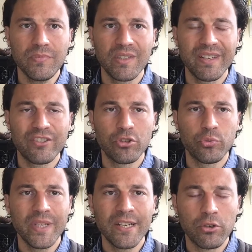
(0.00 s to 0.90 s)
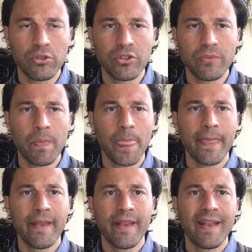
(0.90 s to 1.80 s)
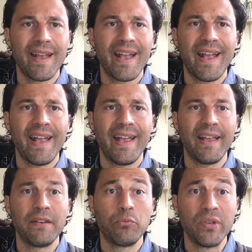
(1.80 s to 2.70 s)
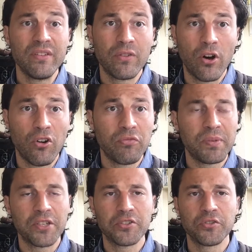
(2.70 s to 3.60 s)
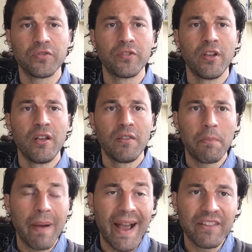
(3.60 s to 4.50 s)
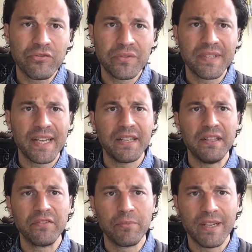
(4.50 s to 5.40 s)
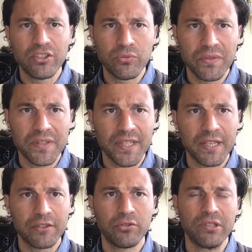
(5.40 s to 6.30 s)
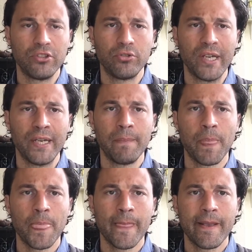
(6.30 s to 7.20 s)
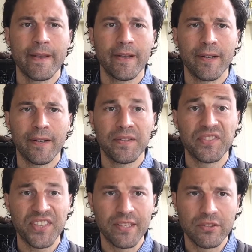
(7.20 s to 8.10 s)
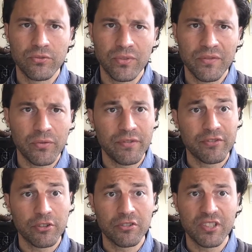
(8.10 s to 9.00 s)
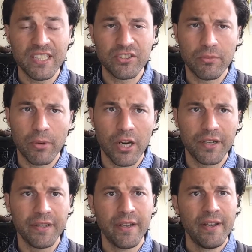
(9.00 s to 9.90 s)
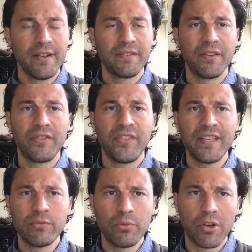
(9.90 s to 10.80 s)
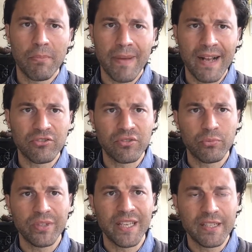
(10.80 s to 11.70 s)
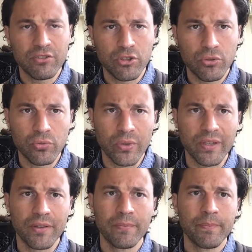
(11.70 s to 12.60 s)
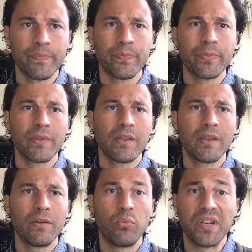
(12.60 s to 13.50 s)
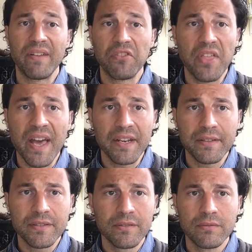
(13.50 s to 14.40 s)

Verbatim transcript: And so as we get older and we evolve because of the paths we've taken, the information we've decided to integrate, uh, the skills we've, we've started to teach the body, the things we want to master that we get in tune with, whatever that is,